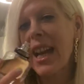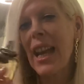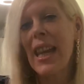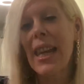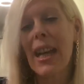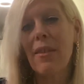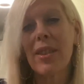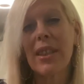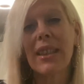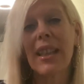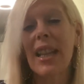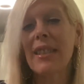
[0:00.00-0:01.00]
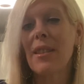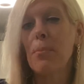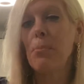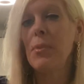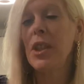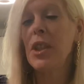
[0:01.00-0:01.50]
I love it. It has a
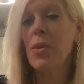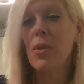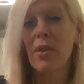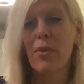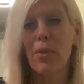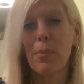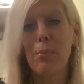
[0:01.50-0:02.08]
beautiful,